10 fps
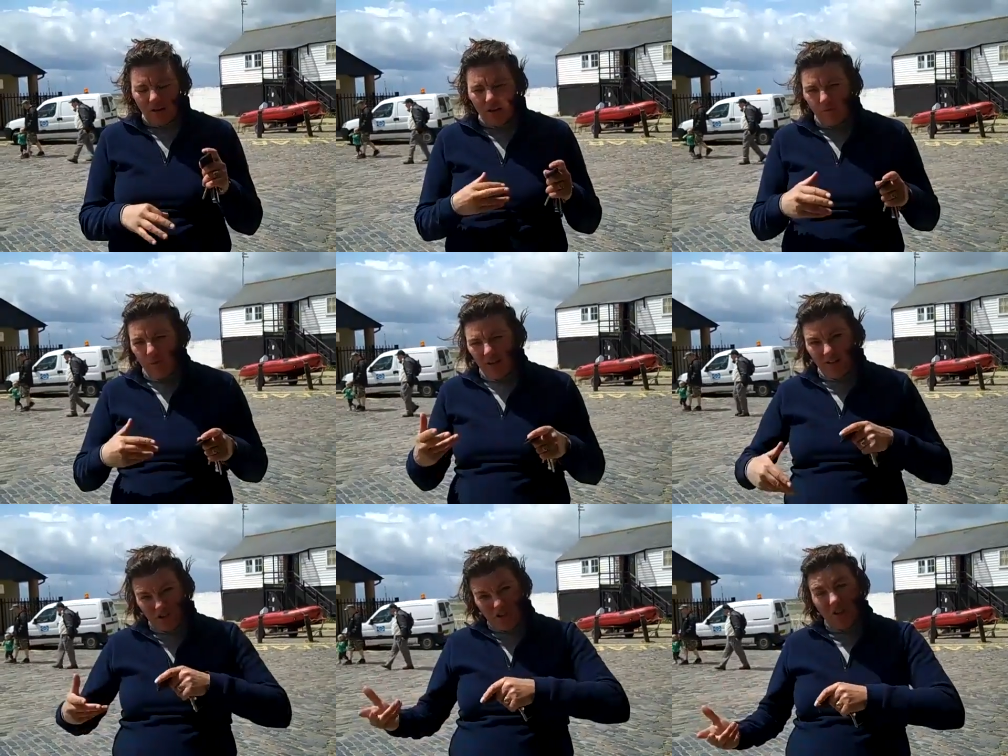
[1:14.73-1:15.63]
life
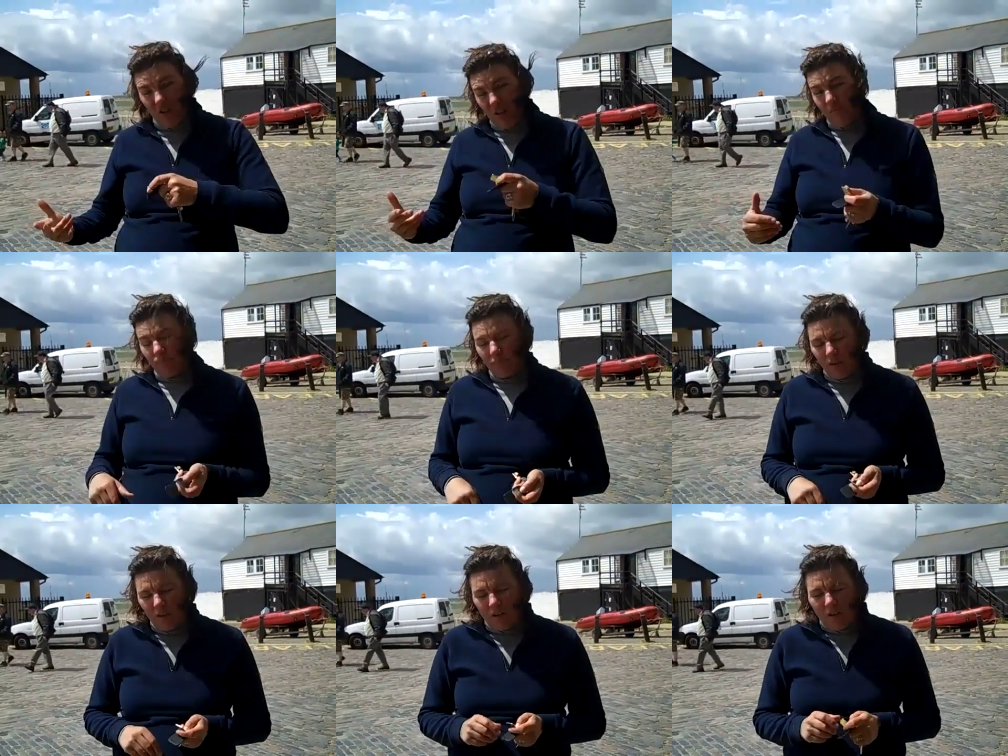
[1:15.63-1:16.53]
being a journey.
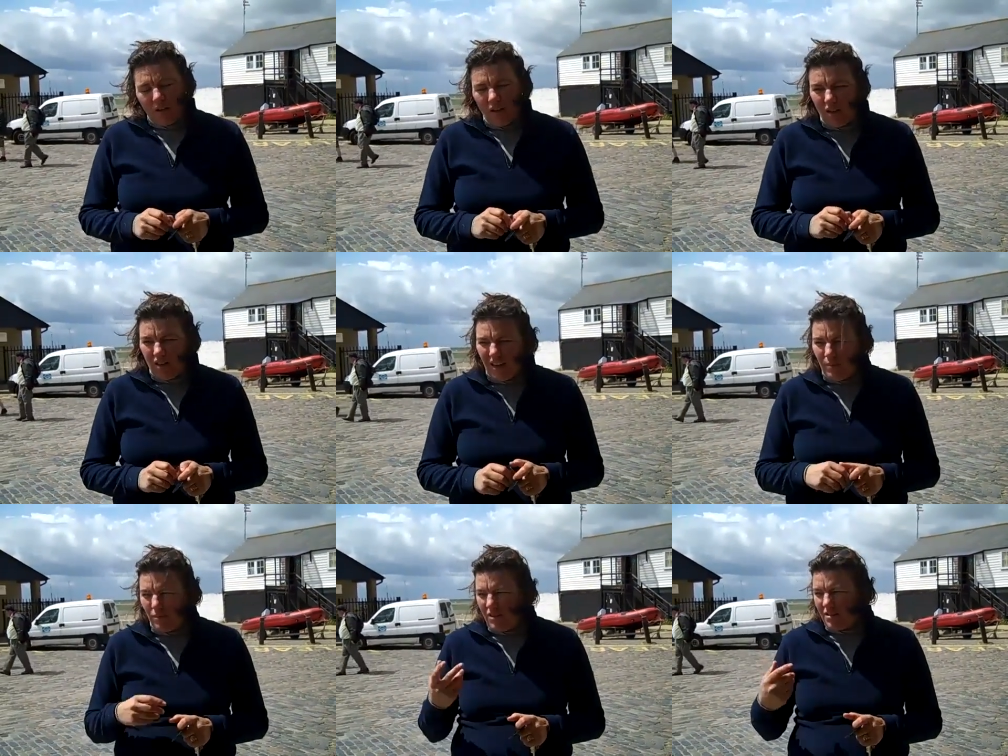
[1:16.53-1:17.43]
Uh,
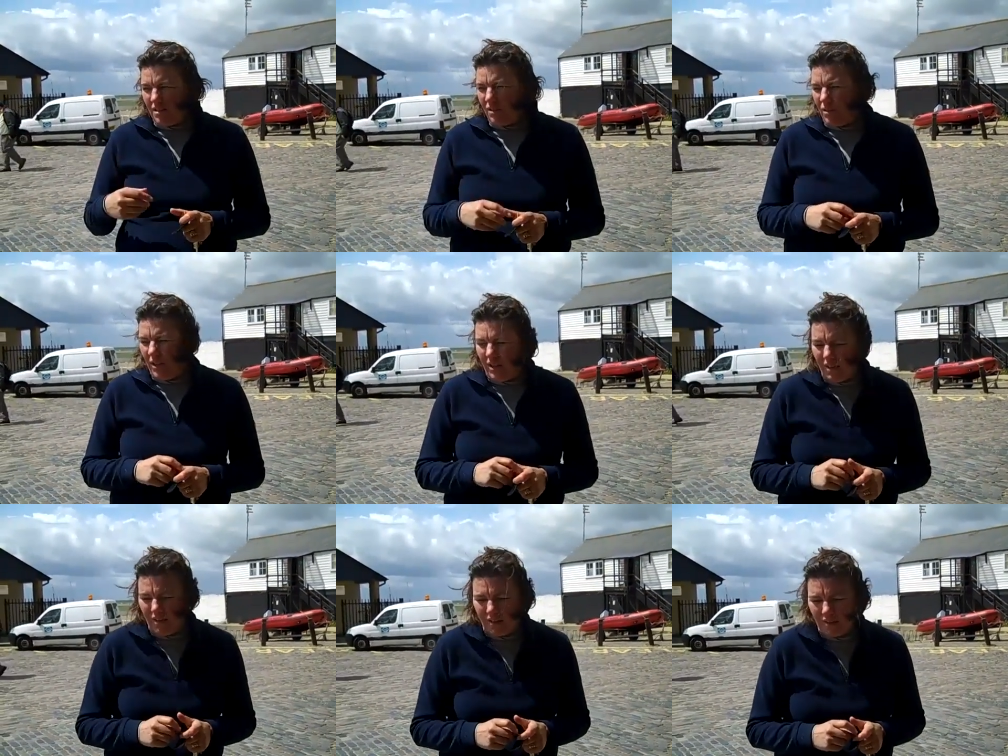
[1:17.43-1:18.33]
labyrinths are quite,